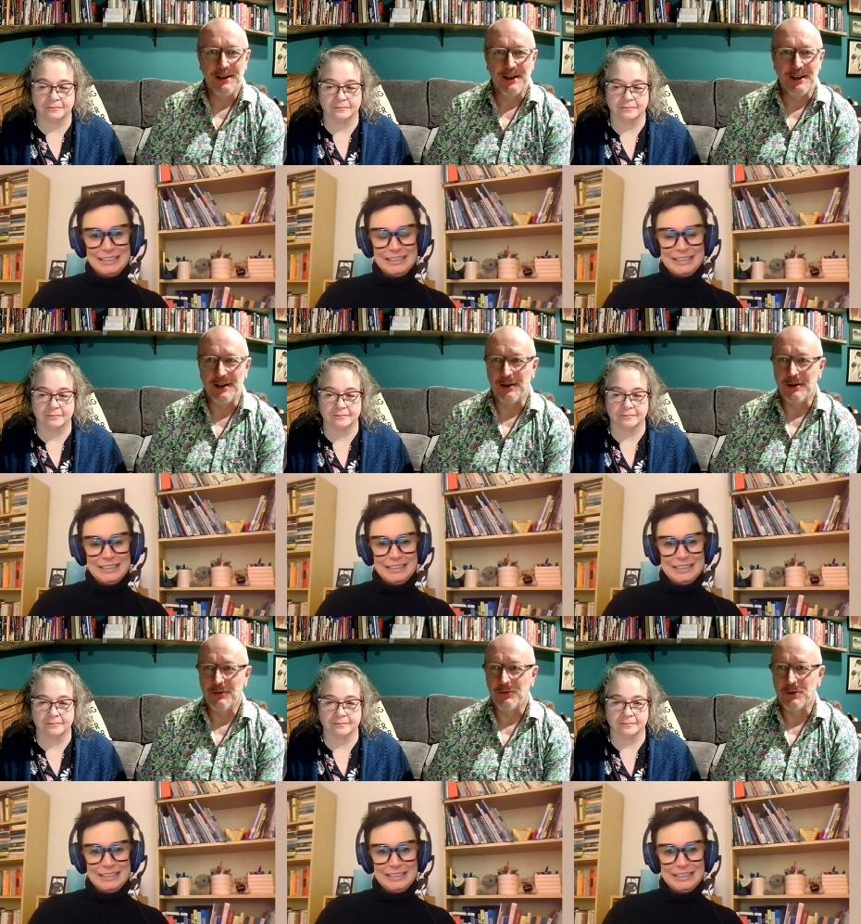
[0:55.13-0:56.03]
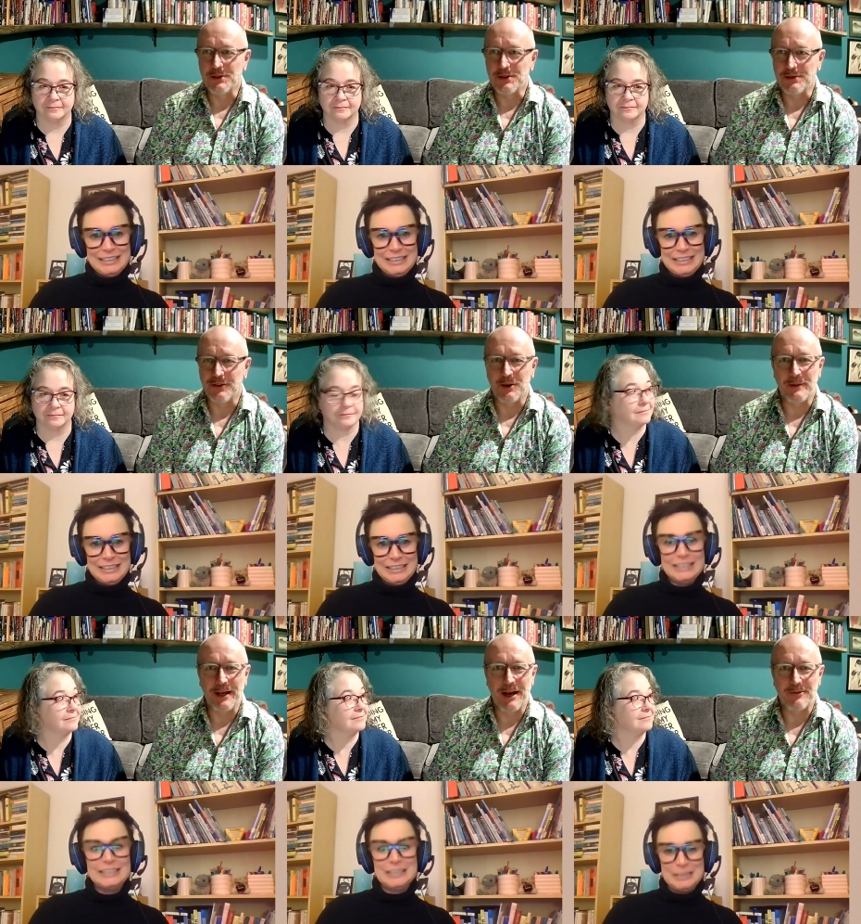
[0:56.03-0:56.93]
Speaker 1: uh, which is a very
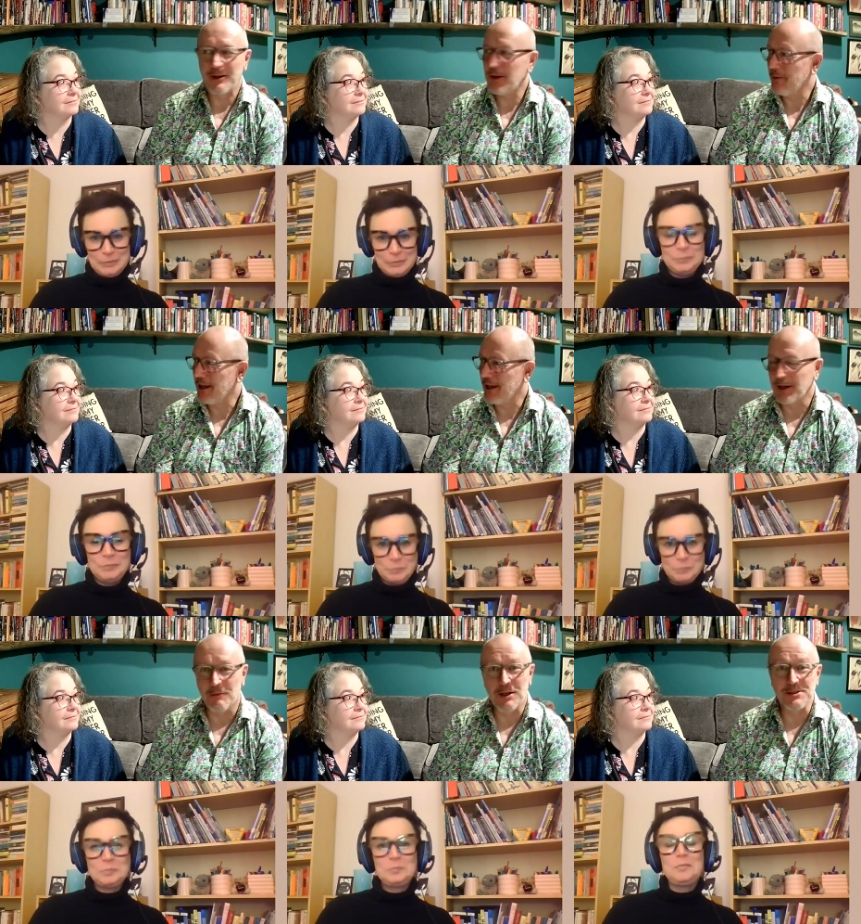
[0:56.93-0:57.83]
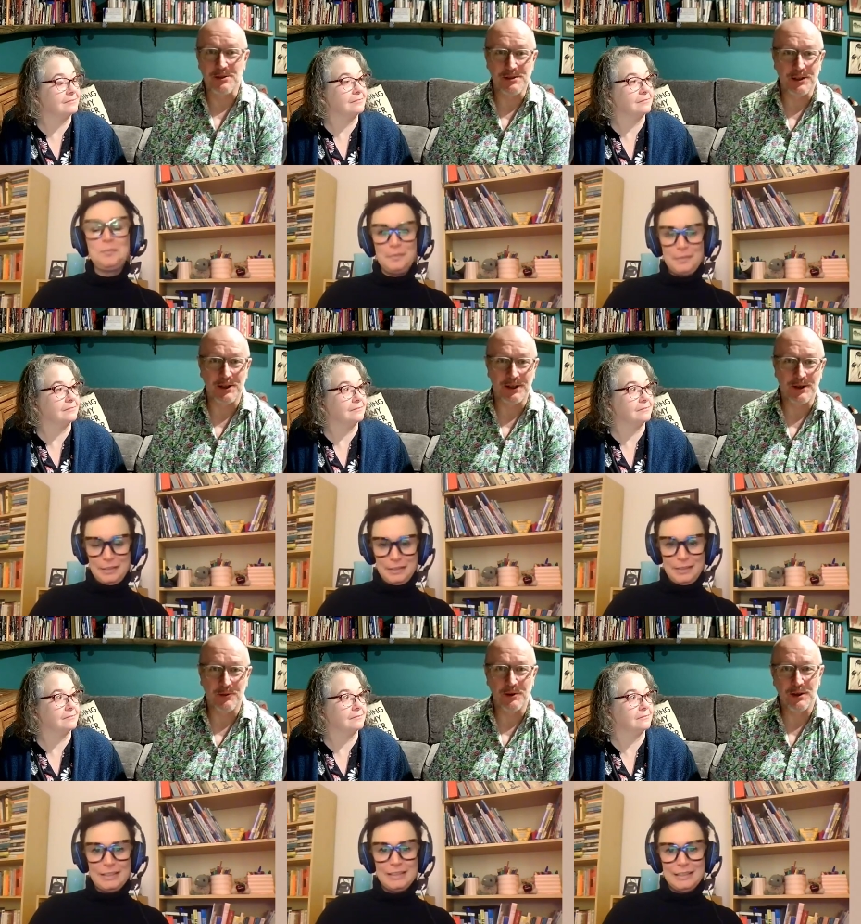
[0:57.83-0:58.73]
big acronym. And I'm also seconded
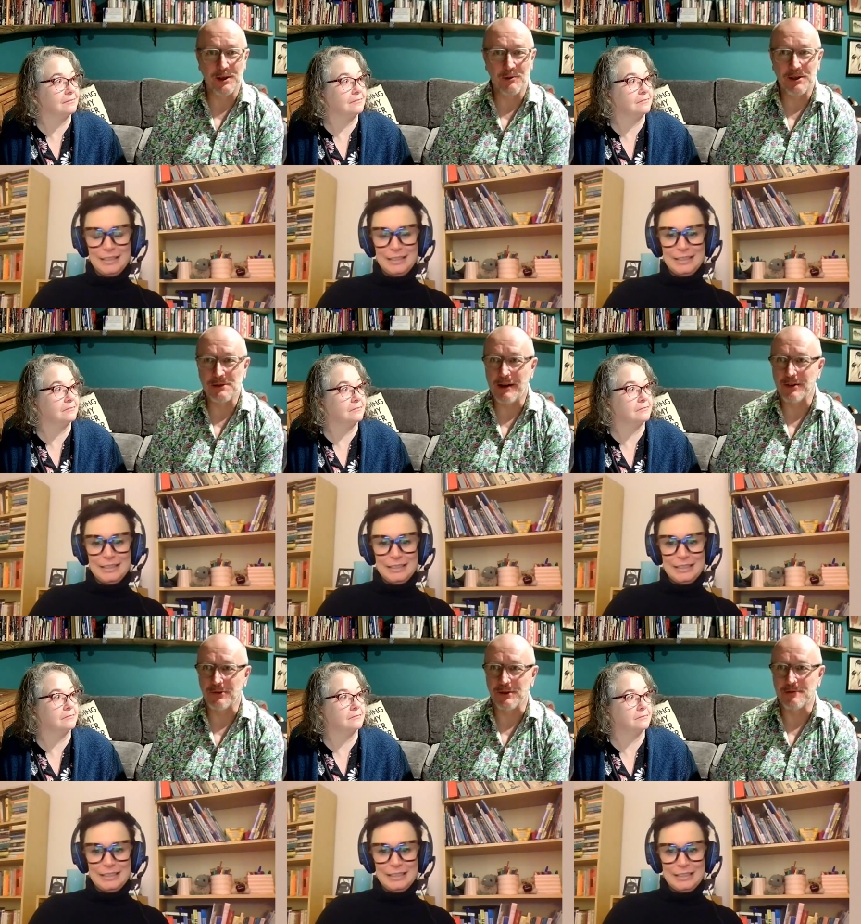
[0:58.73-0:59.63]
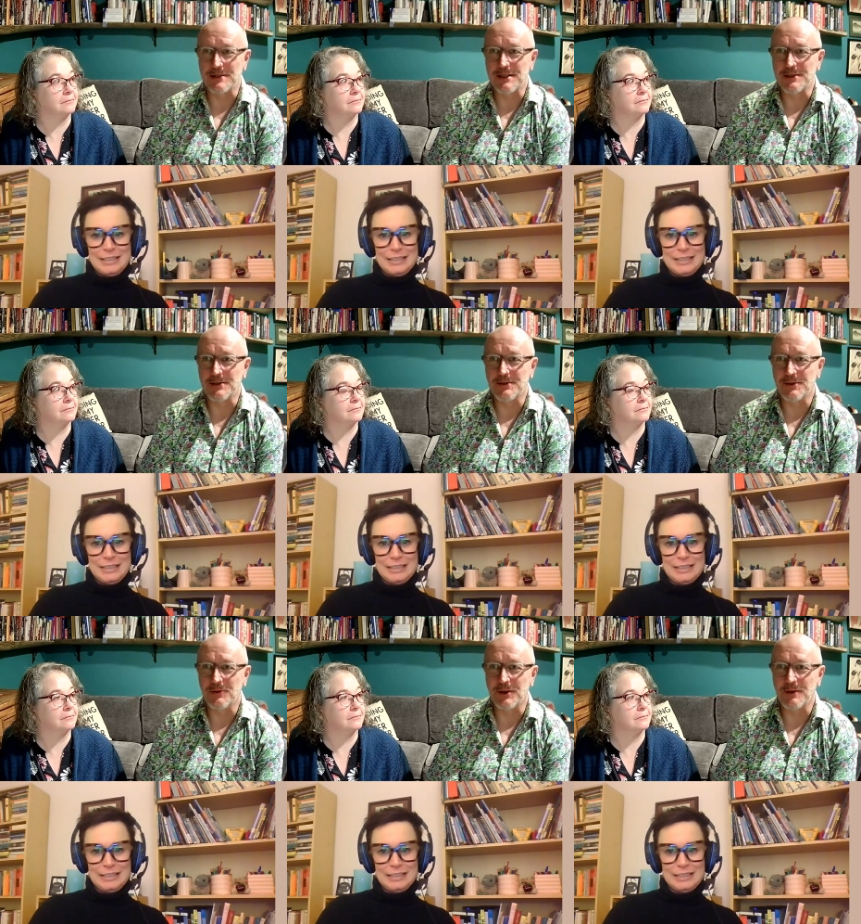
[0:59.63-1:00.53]
with the Quantum Algorithms Institute,
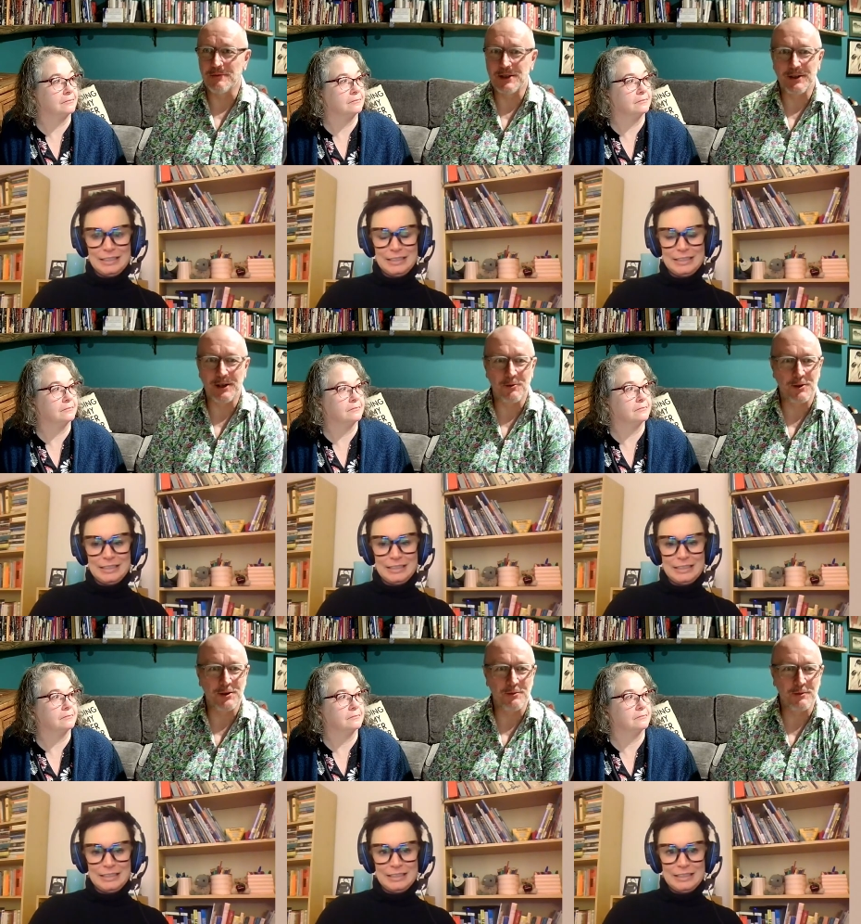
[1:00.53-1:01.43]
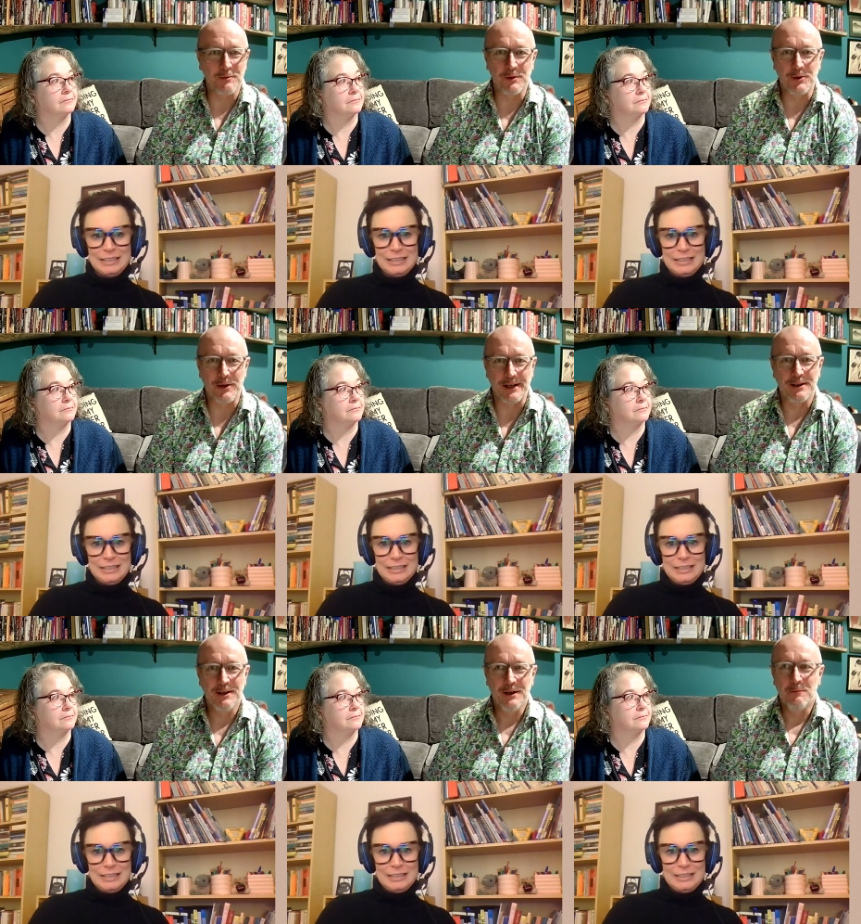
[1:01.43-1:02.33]
where I'm studying quantum computing.
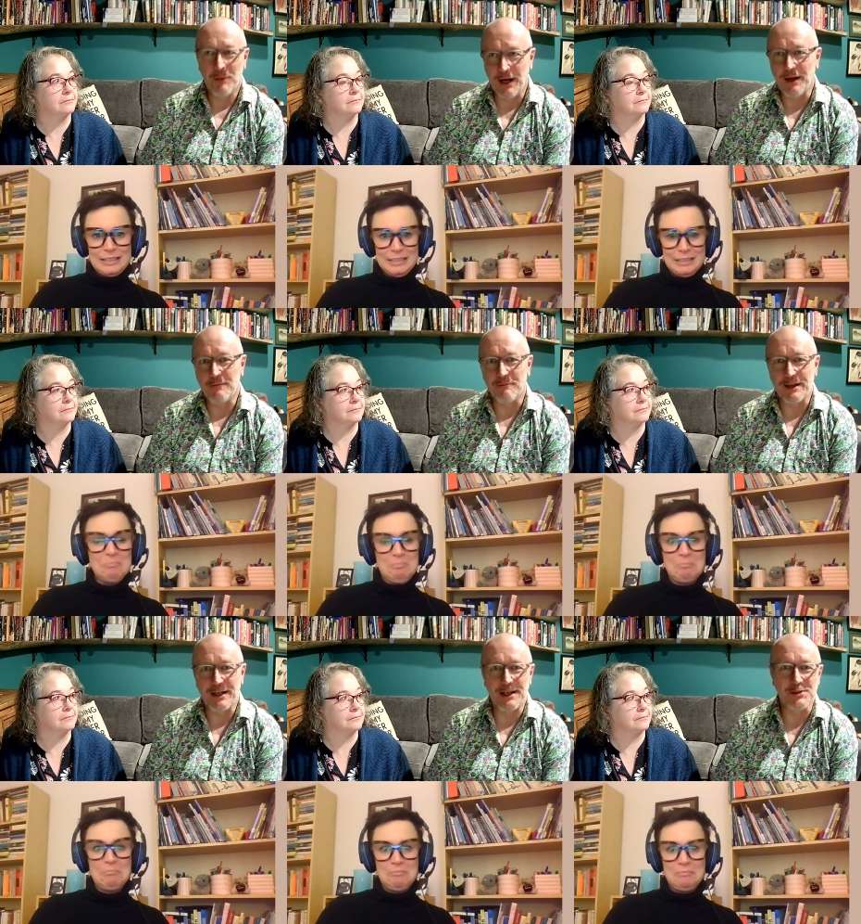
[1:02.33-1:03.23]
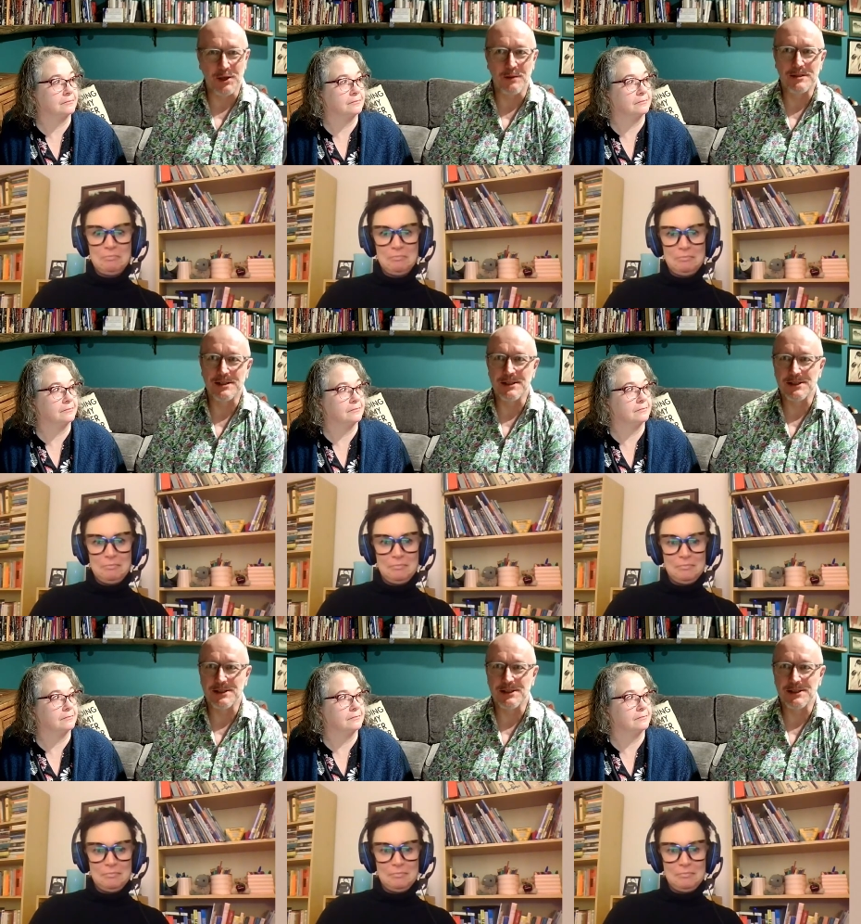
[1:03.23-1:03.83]
But my day job is as